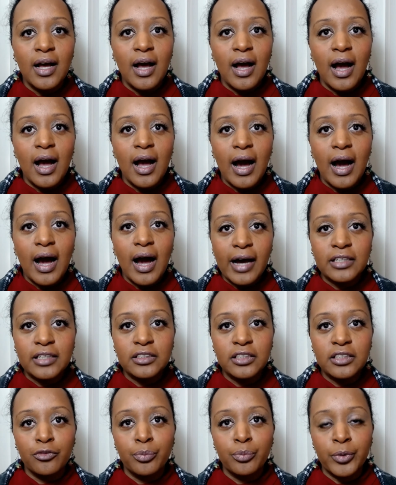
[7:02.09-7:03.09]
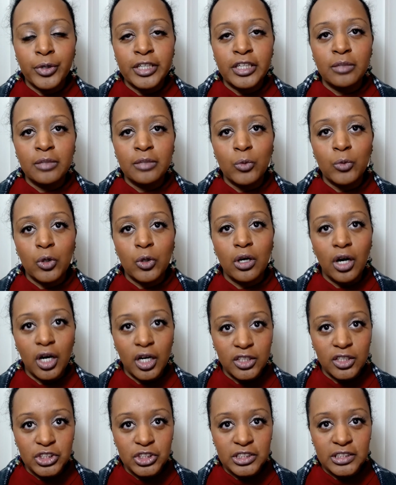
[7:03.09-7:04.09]
act of bringing more
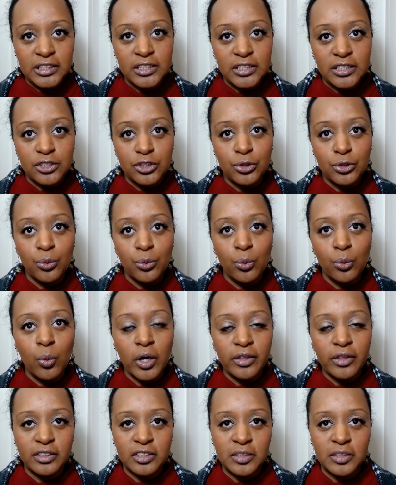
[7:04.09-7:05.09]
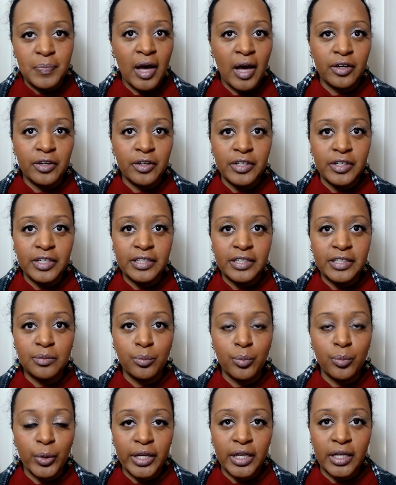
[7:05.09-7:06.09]
consciousness into what this pattern is and
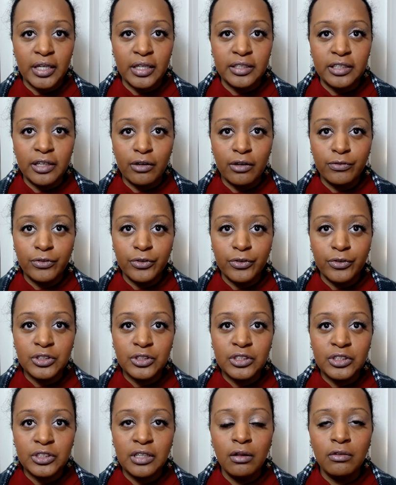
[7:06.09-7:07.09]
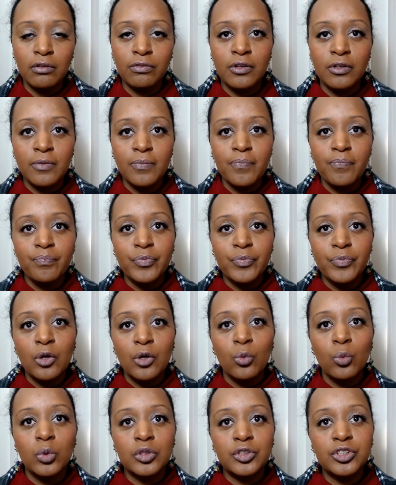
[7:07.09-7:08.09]
breaking it down for yourself
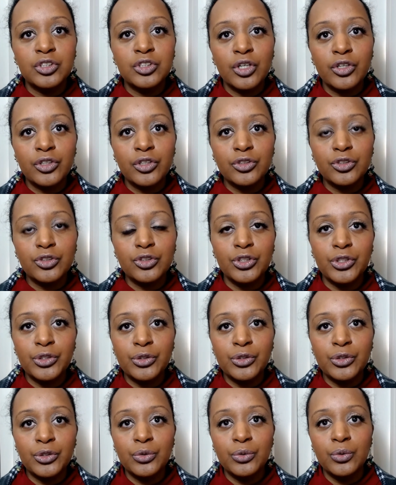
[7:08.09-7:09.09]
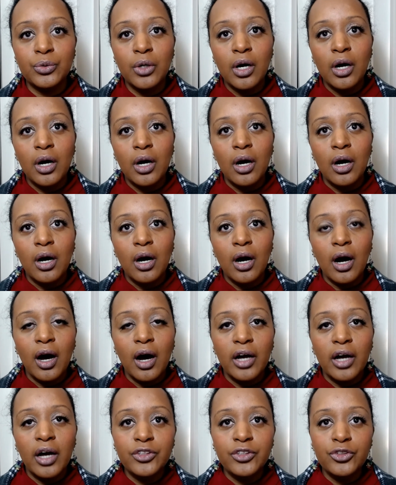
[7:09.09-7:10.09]
will start to
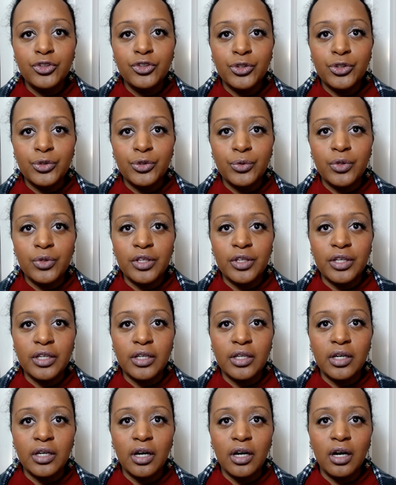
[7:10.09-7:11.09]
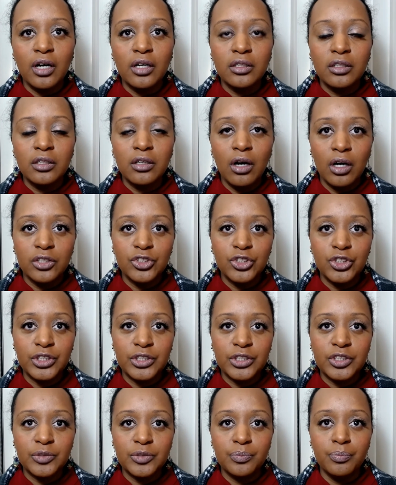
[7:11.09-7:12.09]
undo the
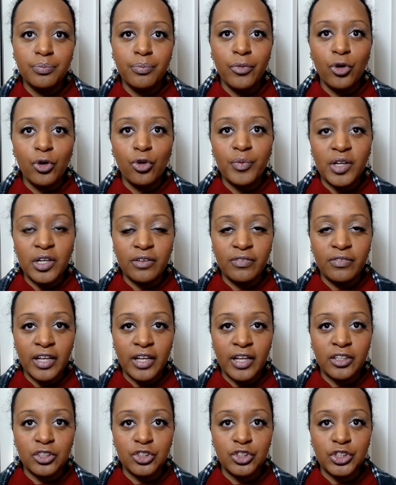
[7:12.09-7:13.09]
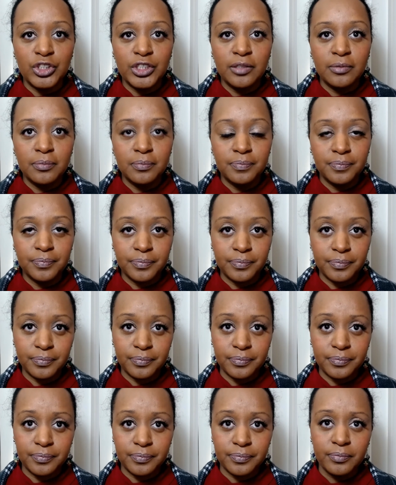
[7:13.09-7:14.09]
unconscious movement of energy,
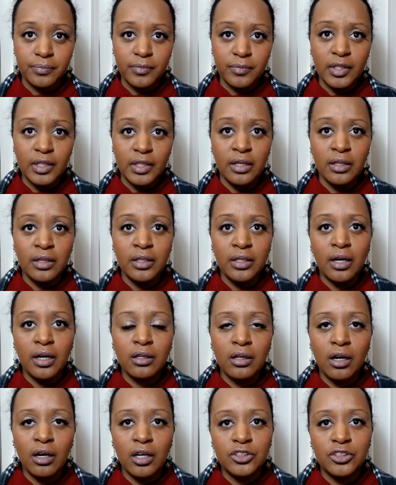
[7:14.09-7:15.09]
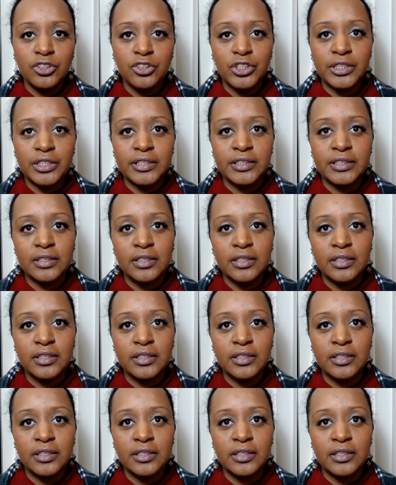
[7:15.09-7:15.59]
the unconscious